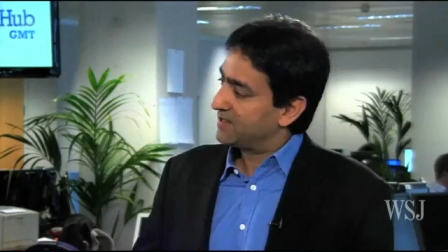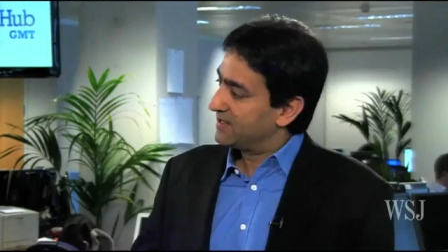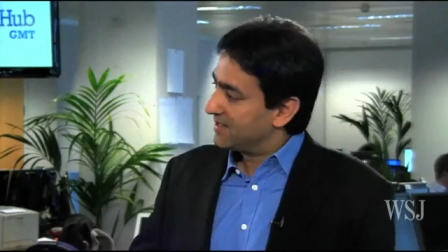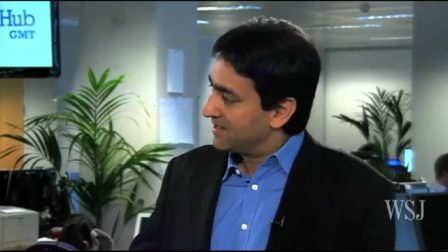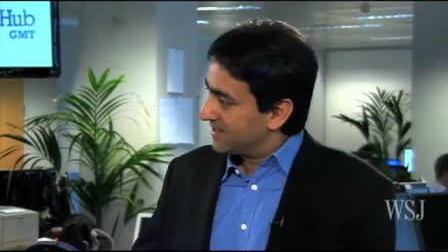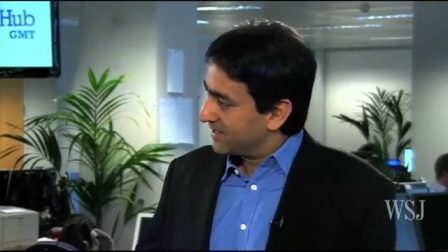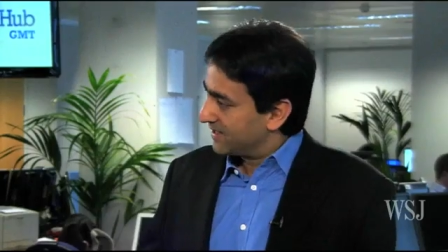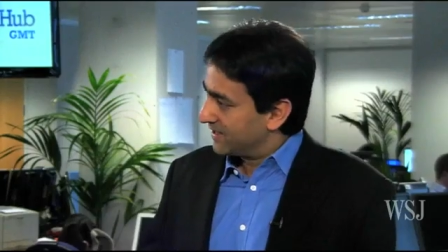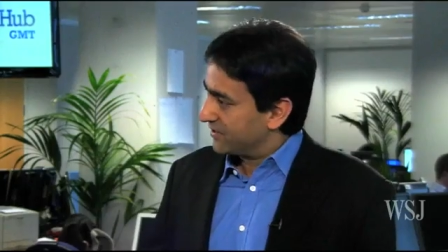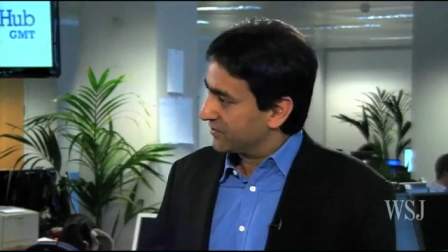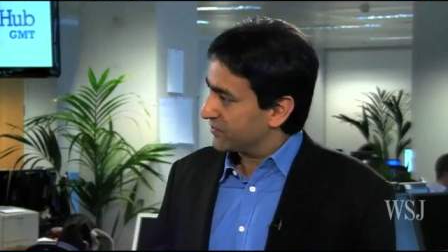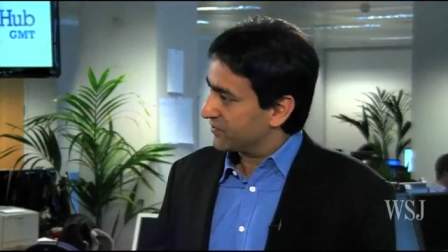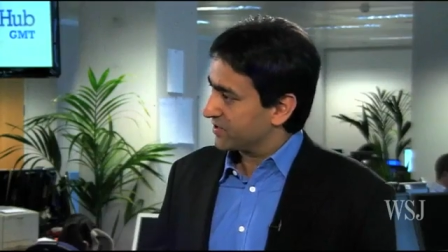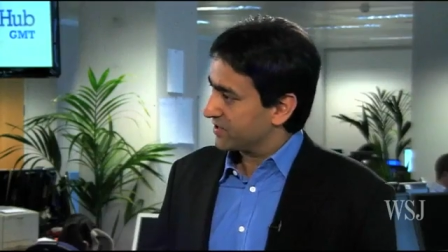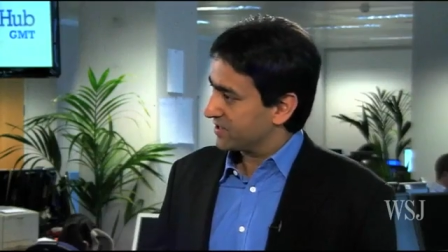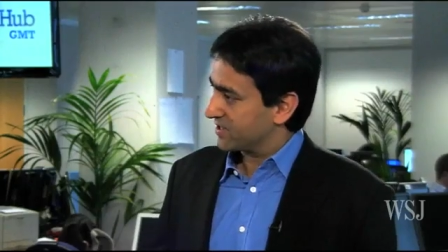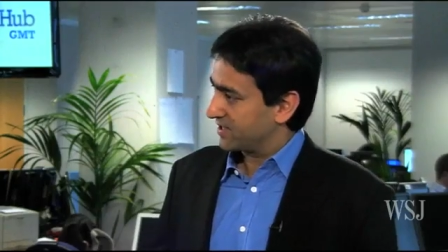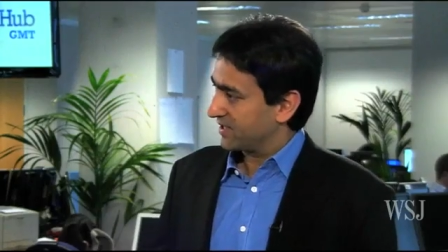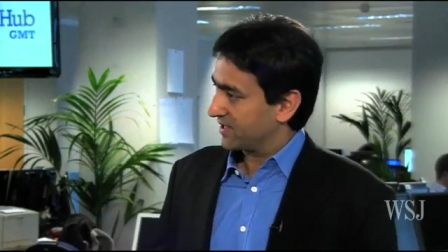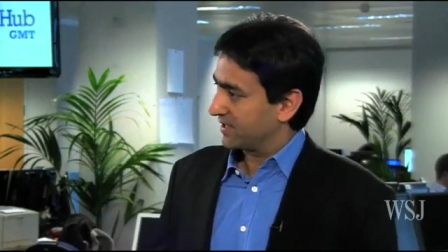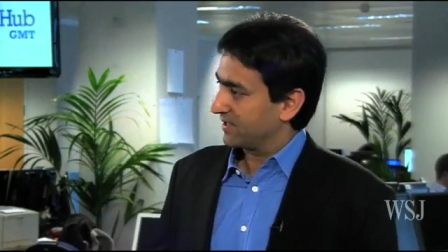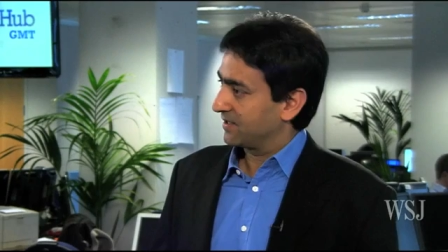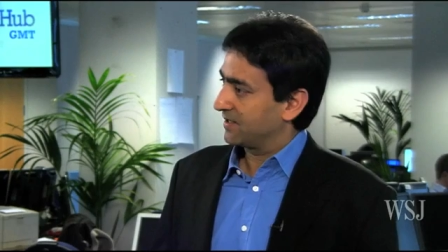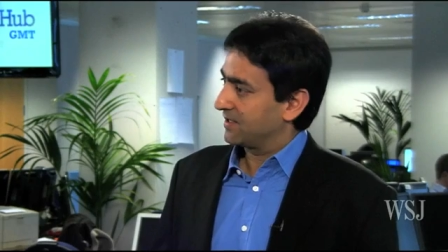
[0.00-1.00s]
an
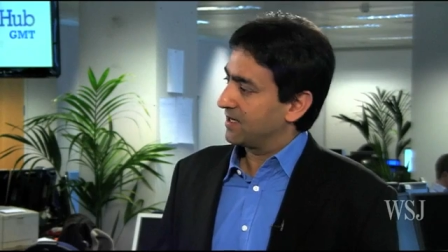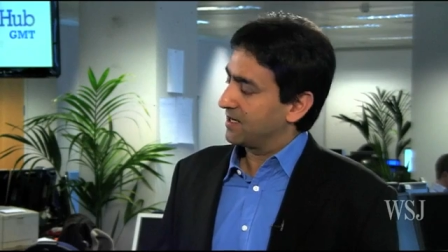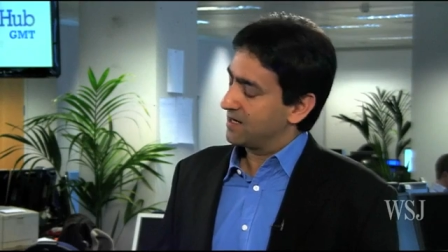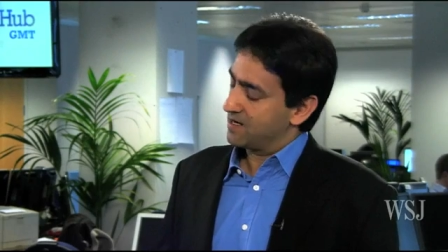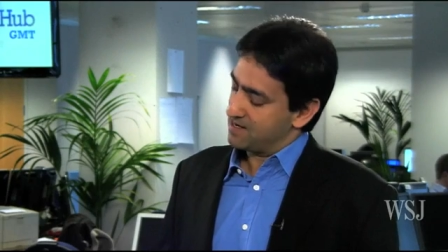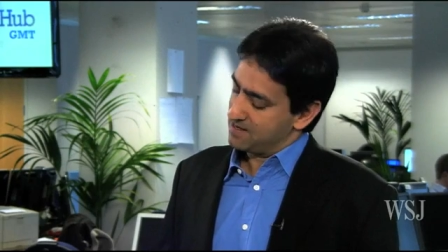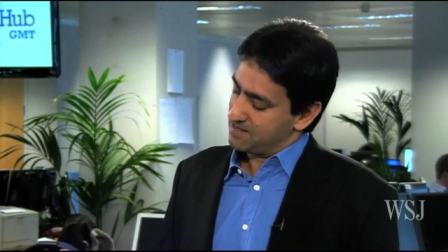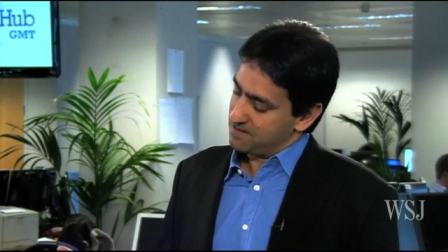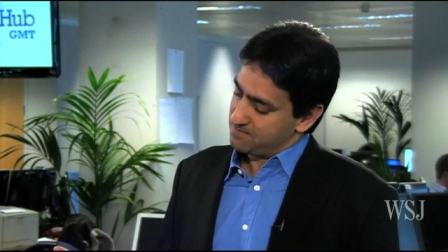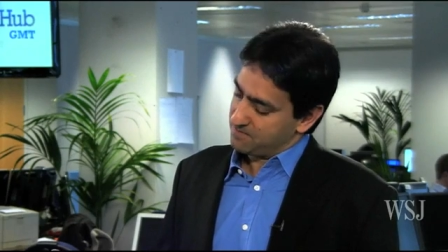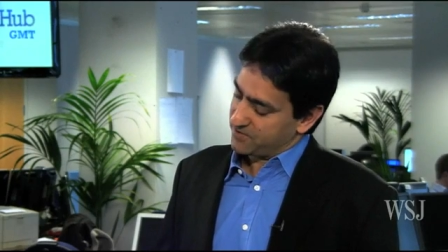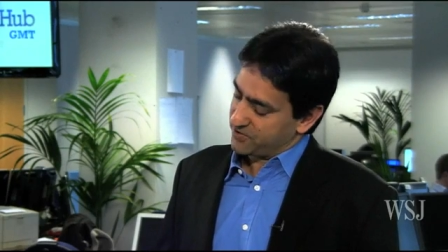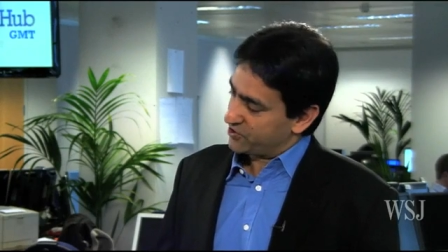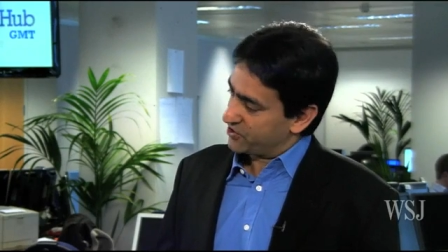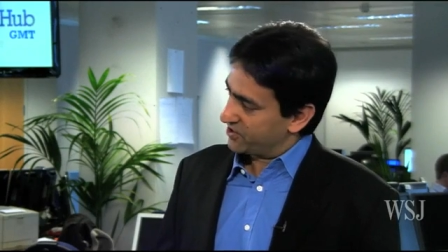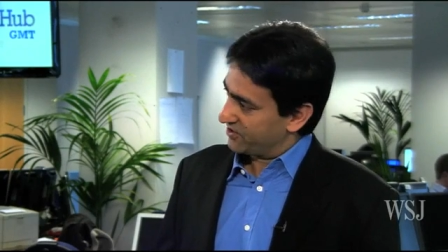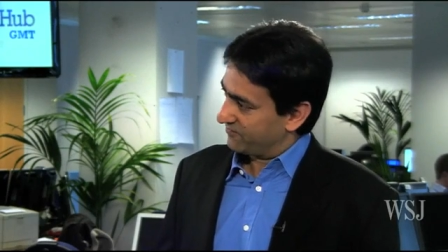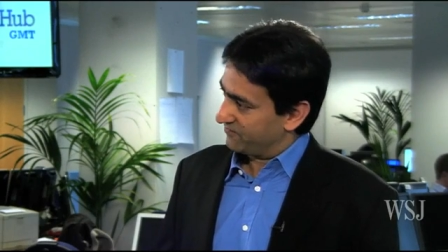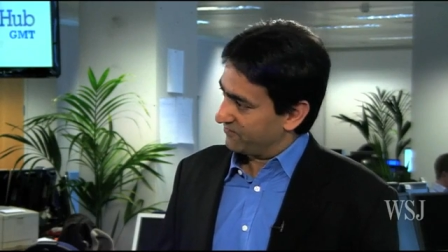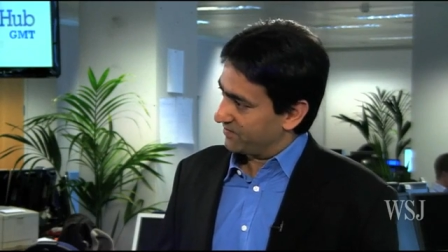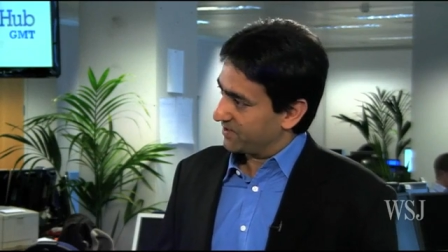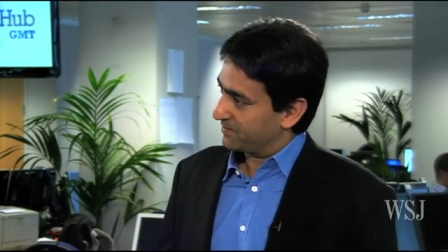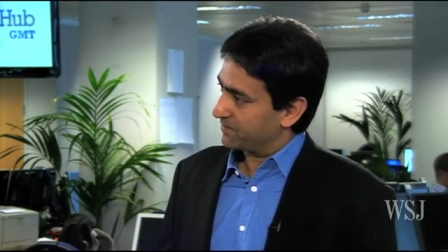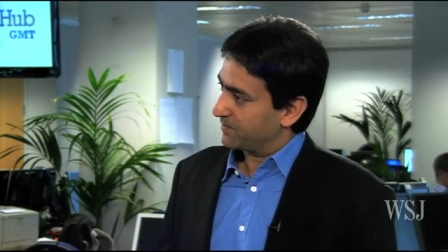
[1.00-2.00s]
interesting
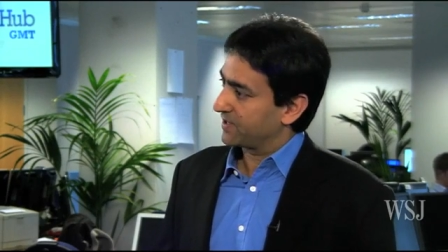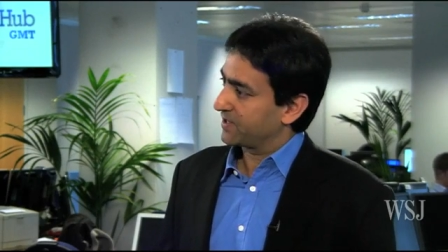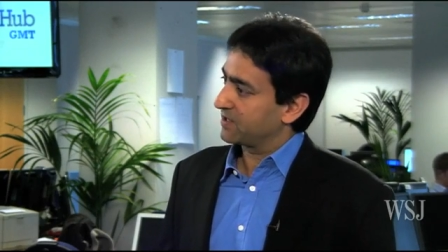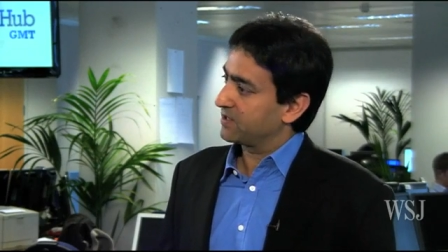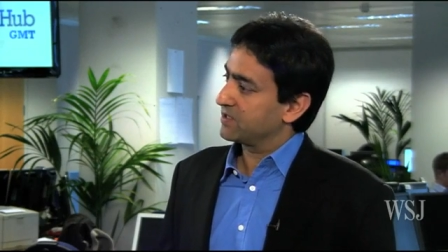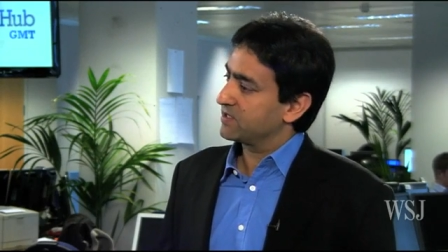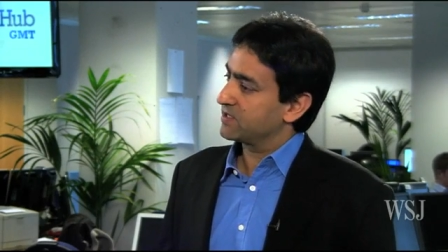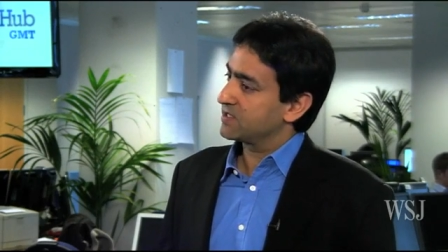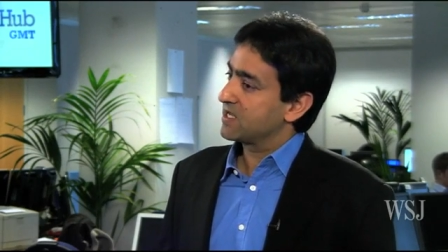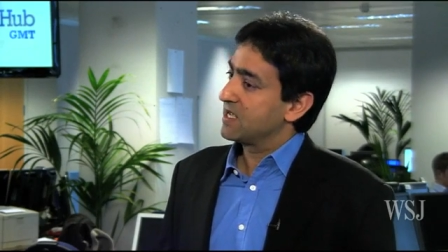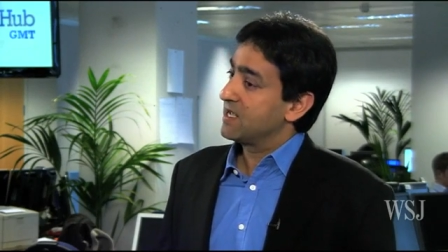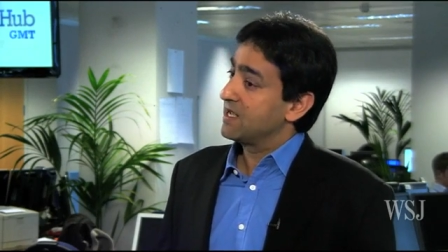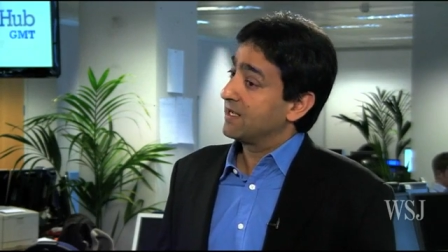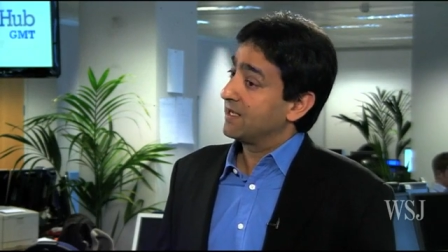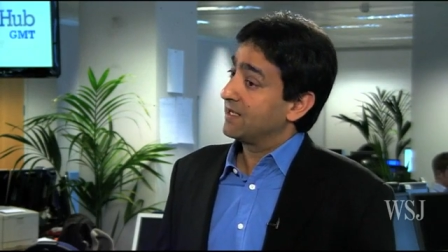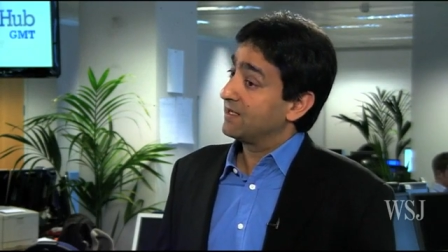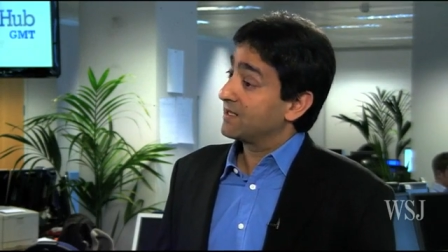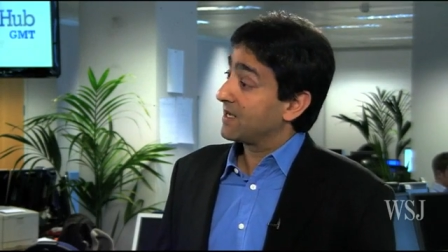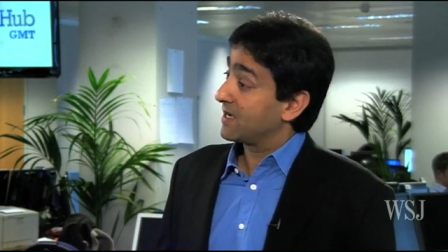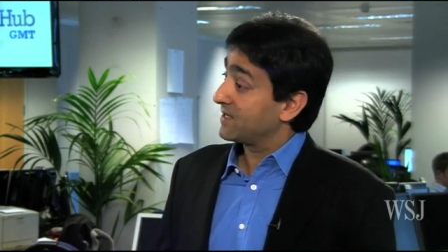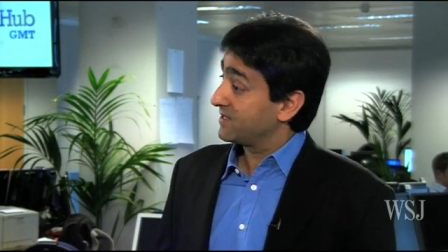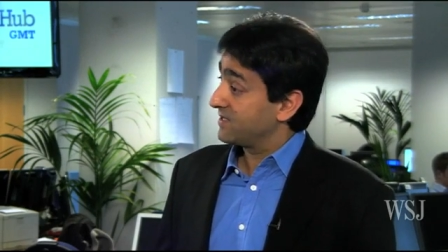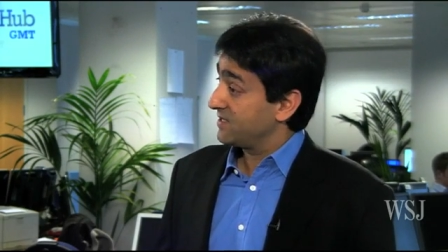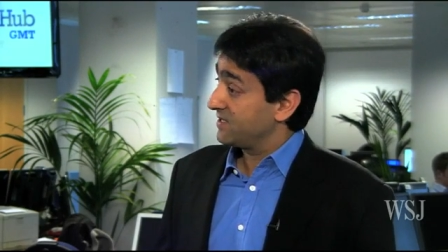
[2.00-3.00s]
achievement because
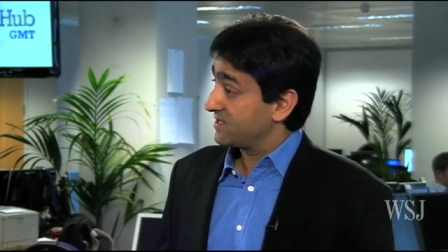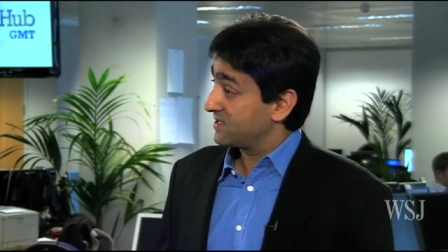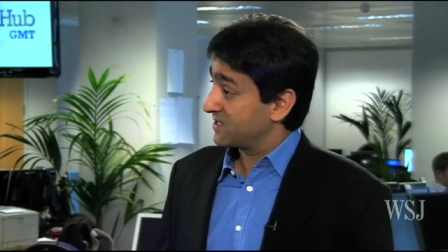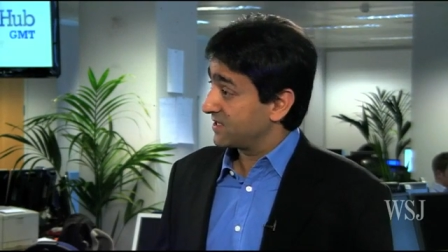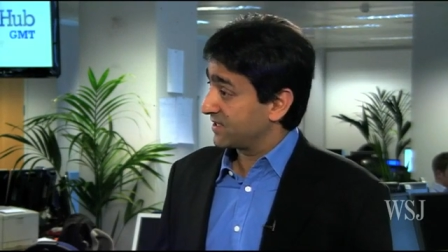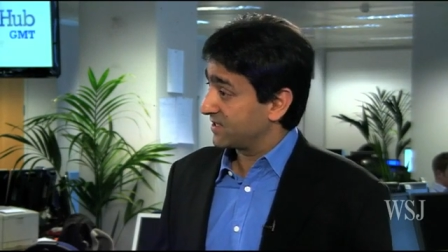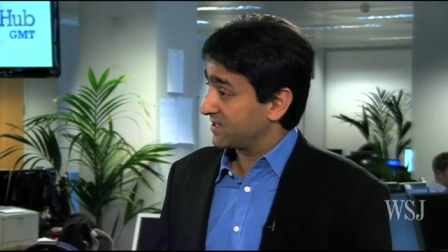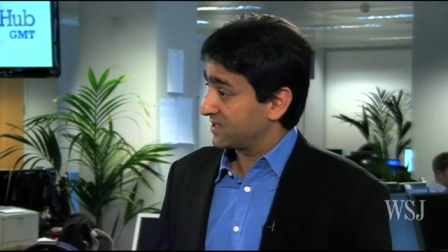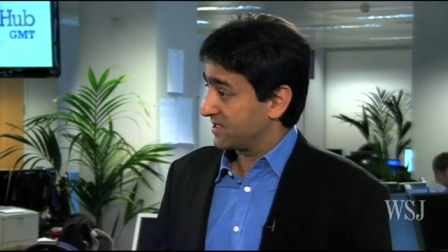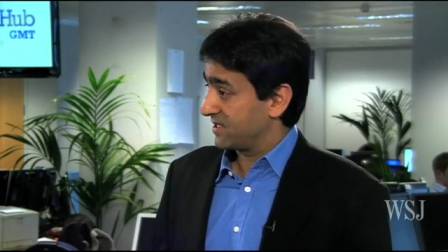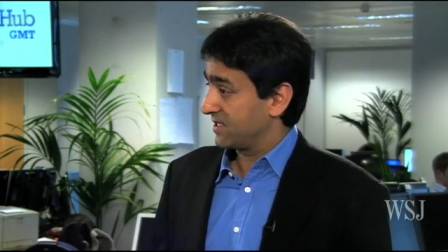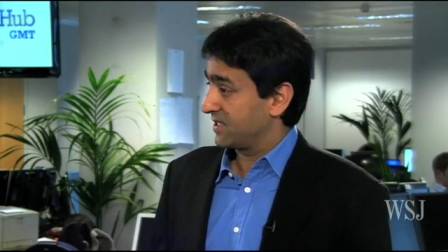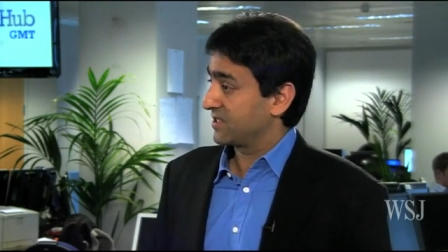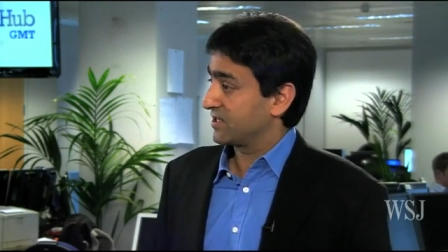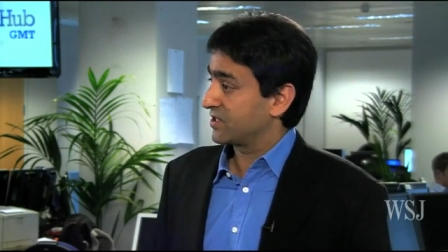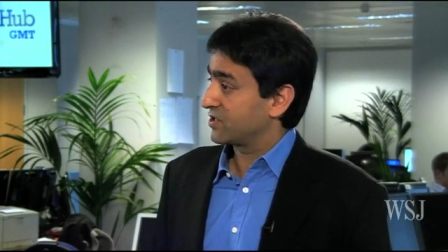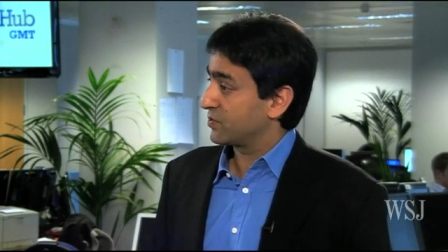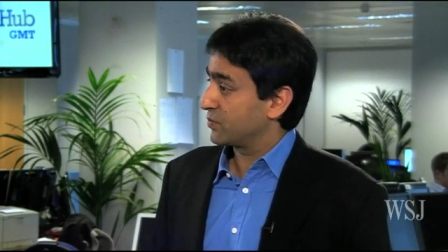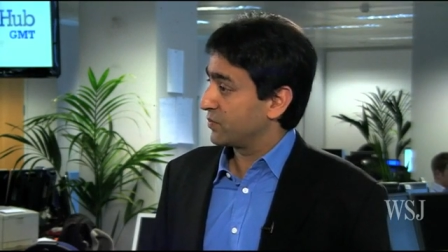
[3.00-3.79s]
in 19 1960,